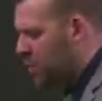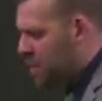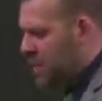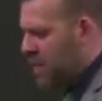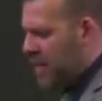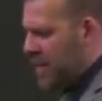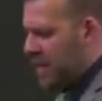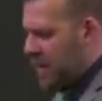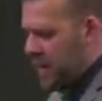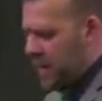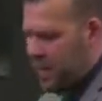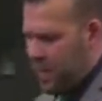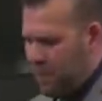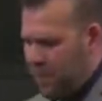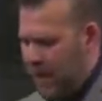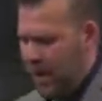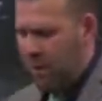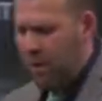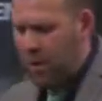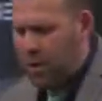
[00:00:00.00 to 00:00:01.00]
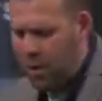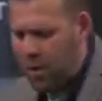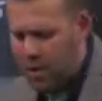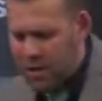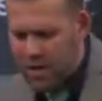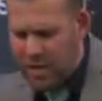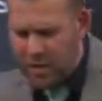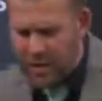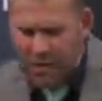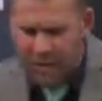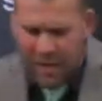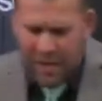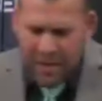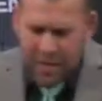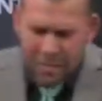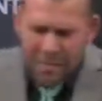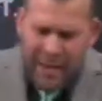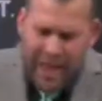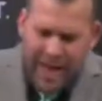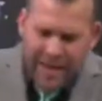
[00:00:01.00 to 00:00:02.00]
us, the parable goes that the,
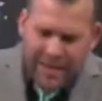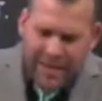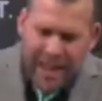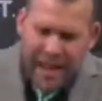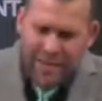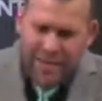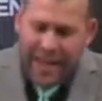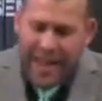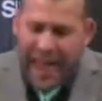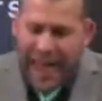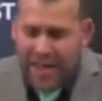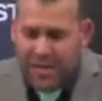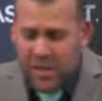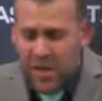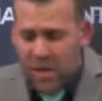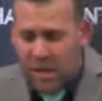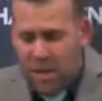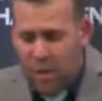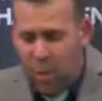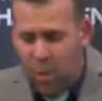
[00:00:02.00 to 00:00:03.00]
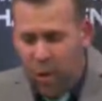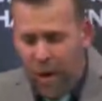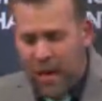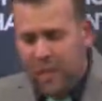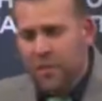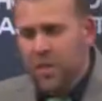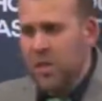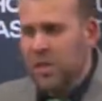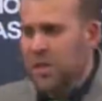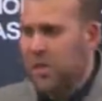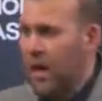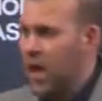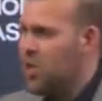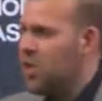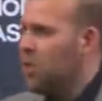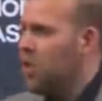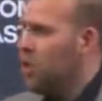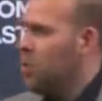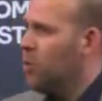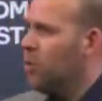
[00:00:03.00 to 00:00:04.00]
the man came and he asked one of his
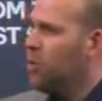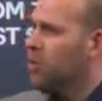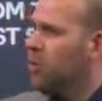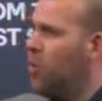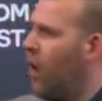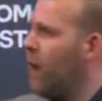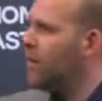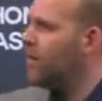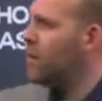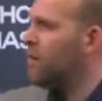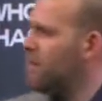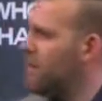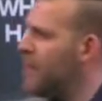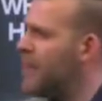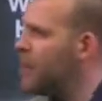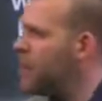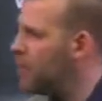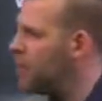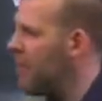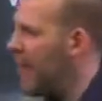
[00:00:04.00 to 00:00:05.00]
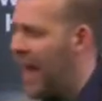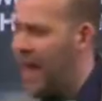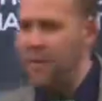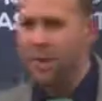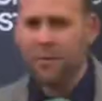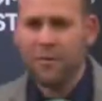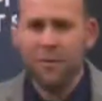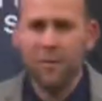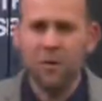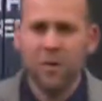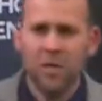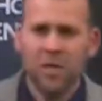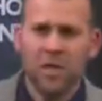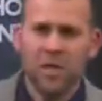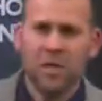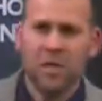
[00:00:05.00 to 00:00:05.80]
sons, Will you go out into the field? And the first